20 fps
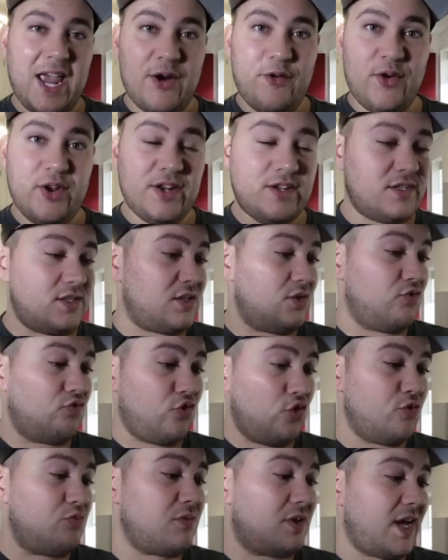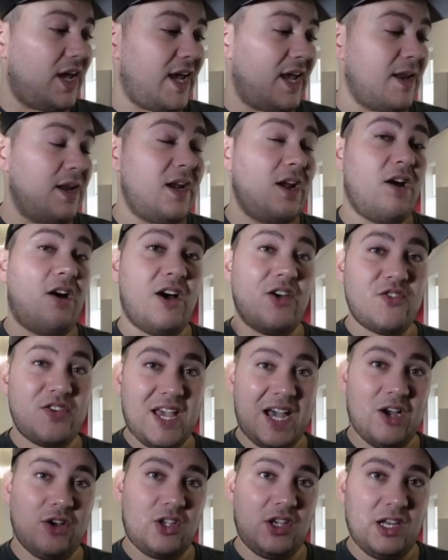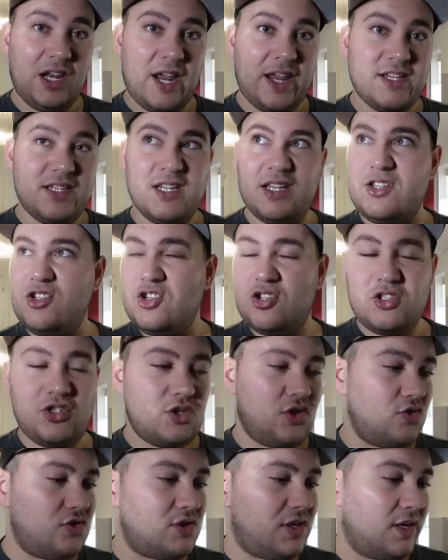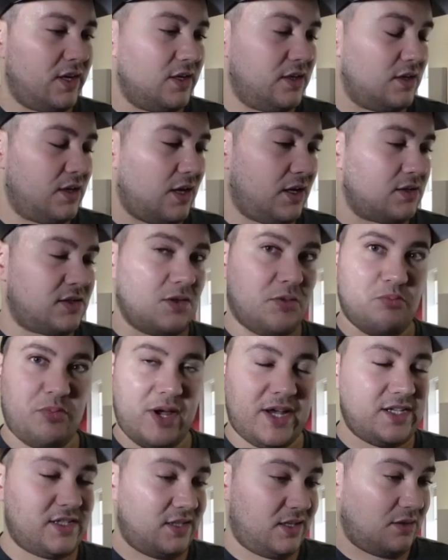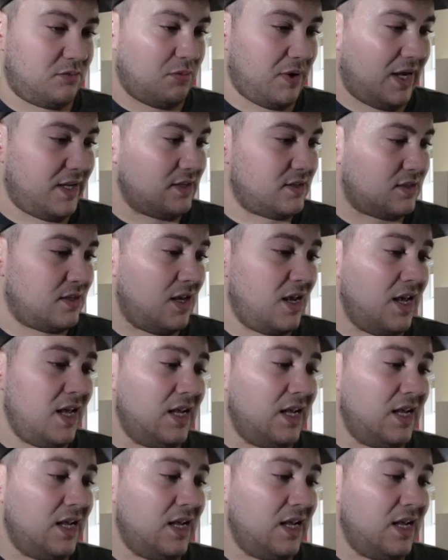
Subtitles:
Erin's room gain, I've calculated, just using some basic maths,